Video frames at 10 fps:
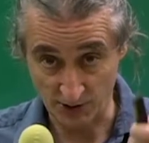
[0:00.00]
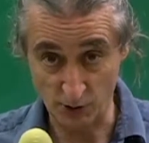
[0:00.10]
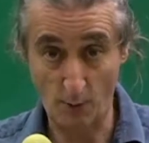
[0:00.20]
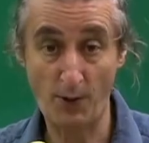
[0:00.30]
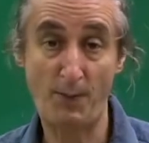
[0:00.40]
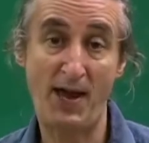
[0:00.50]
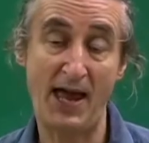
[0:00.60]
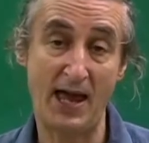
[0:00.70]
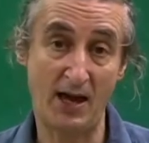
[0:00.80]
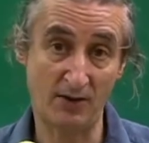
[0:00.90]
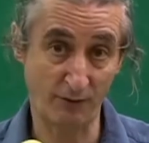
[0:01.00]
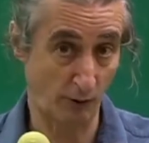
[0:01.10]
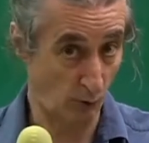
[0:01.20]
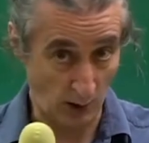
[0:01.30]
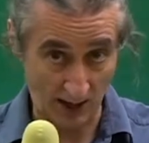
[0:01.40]
You're prepared for
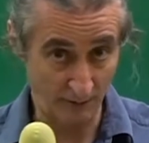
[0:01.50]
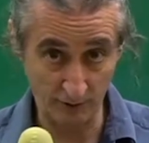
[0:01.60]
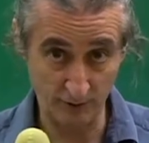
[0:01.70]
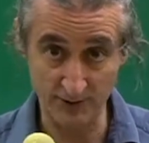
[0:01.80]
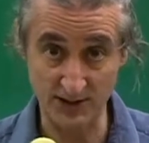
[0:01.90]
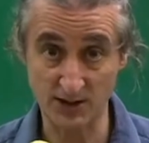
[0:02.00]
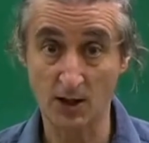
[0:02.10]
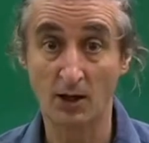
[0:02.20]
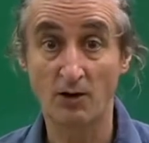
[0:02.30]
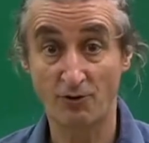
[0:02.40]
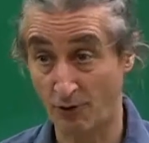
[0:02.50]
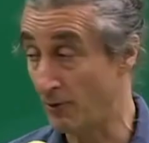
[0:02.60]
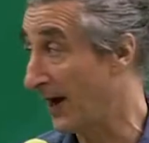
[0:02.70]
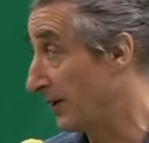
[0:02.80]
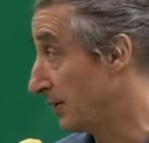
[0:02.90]
whatever is thrown
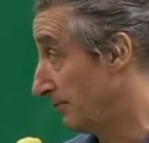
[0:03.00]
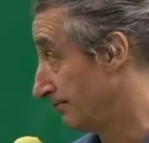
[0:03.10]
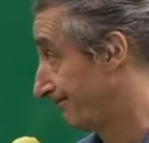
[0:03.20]
at you.